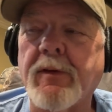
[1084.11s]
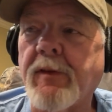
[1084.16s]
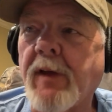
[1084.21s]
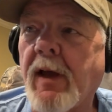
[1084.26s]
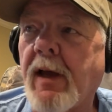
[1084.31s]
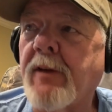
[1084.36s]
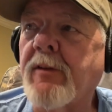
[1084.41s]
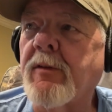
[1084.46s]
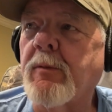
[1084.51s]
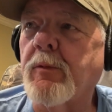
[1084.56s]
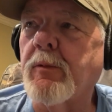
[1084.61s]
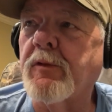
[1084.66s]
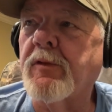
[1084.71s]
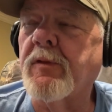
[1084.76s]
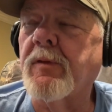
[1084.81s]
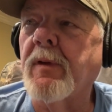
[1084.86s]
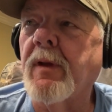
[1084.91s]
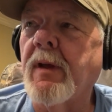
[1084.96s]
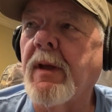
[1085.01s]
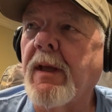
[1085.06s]
And Toxie
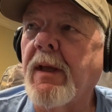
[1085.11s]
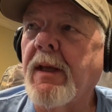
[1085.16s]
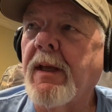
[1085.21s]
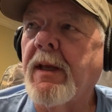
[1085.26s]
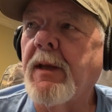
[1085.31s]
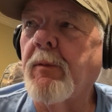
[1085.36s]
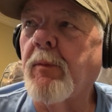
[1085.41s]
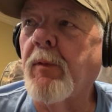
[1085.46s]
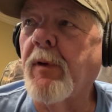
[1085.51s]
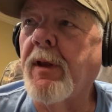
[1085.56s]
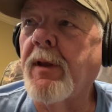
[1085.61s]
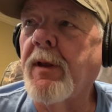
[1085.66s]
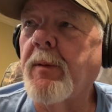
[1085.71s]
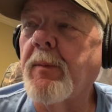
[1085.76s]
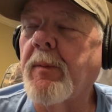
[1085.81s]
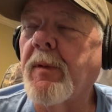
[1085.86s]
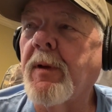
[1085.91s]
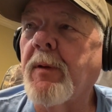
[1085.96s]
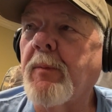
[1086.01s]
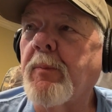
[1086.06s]
was,
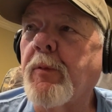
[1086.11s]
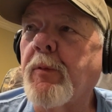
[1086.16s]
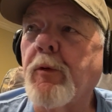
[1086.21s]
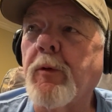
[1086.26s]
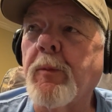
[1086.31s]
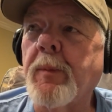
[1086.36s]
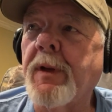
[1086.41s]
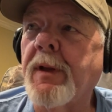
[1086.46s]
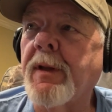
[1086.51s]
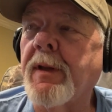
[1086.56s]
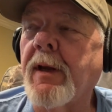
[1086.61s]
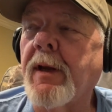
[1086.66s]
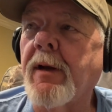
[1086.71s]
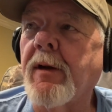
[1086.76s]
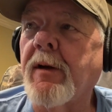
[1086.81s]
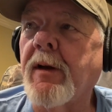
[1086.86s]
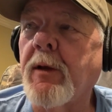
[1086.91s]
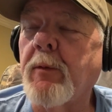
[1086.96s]
he pulled me in there,